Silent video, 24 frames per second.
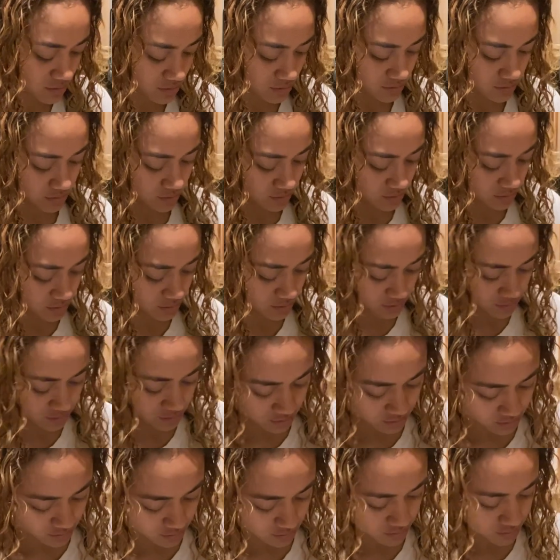Together,
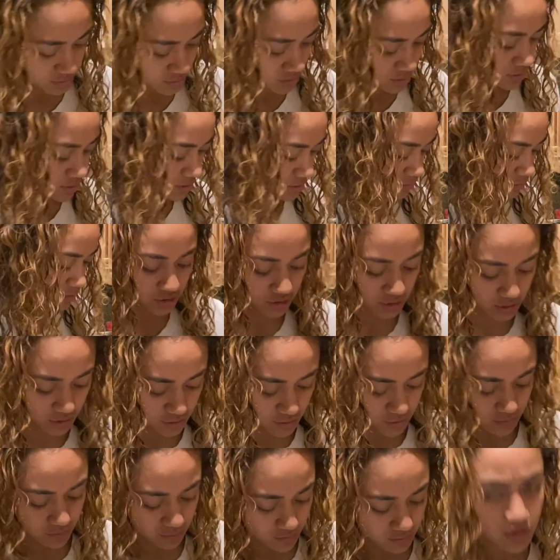I'll be a better man.
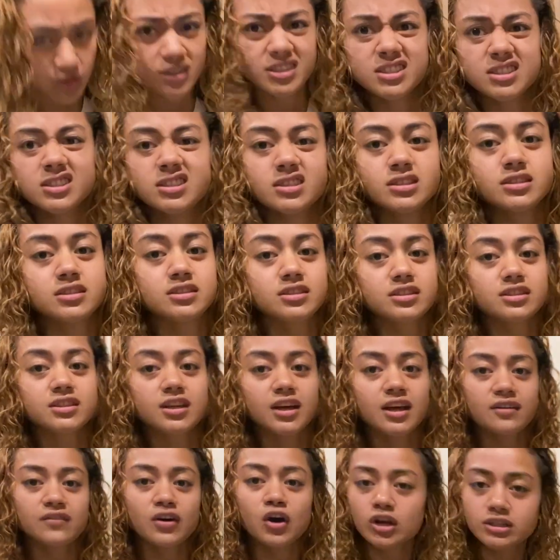I know I left the
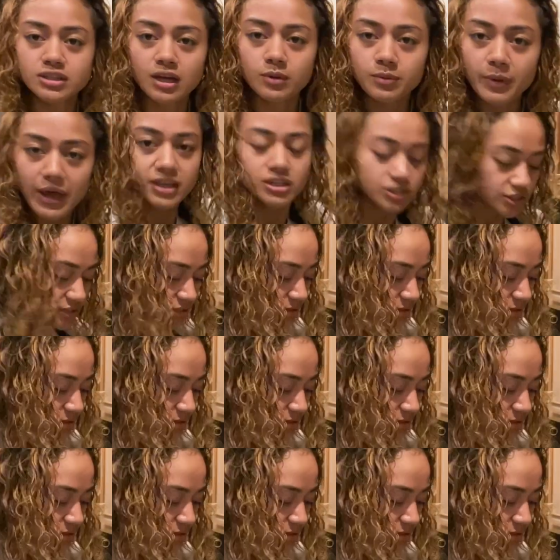earth, but here I